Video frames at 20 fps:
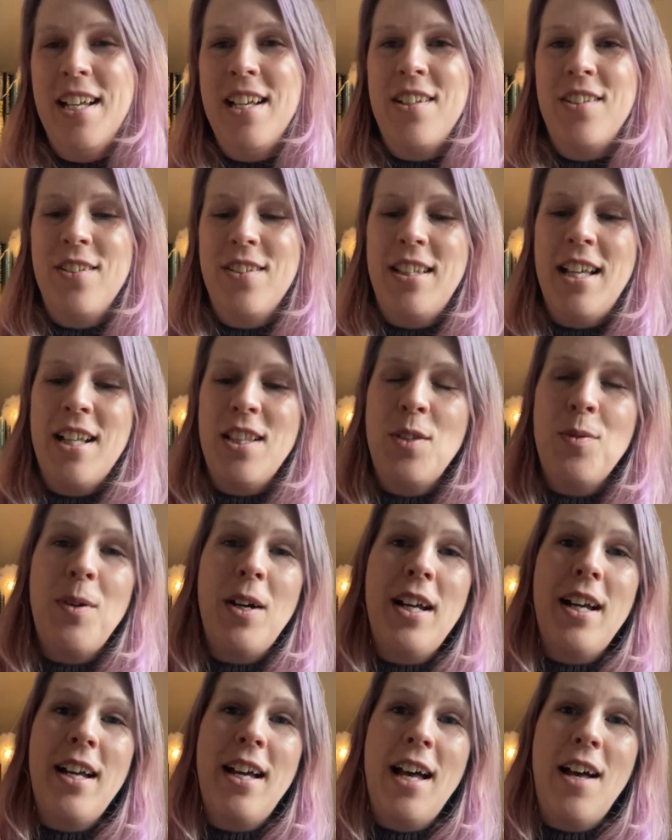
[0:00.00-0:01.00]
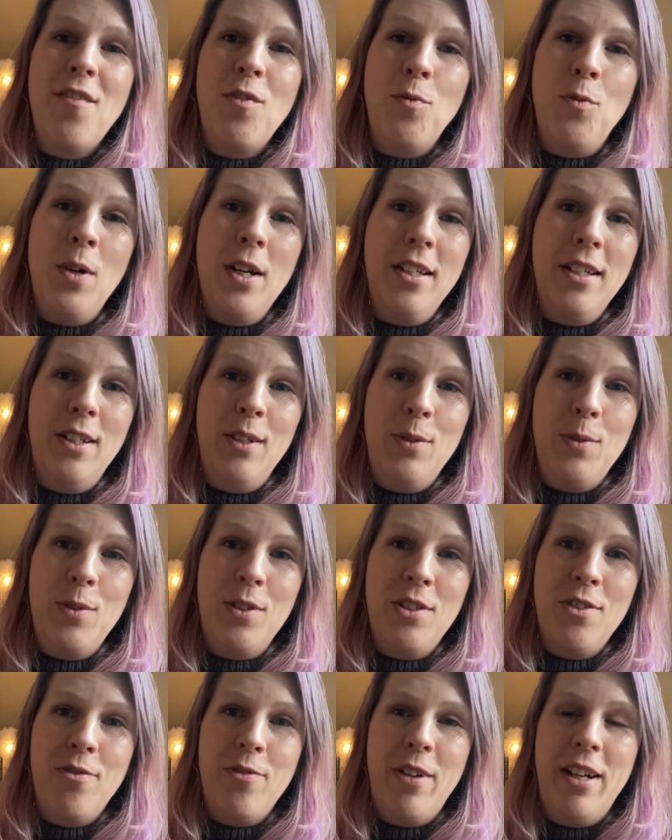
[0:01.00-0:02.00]
So that's why I have one loose
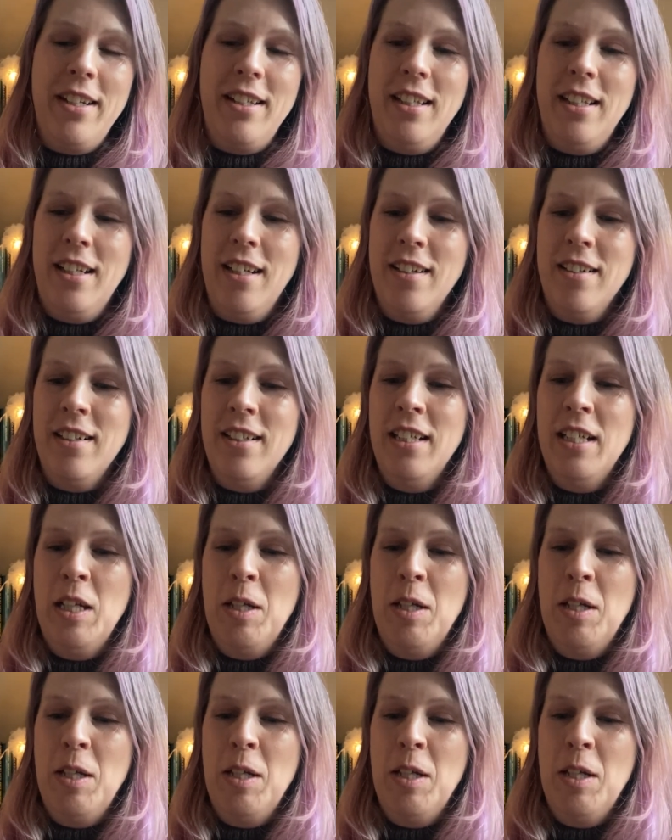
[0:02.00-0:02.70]
thread here,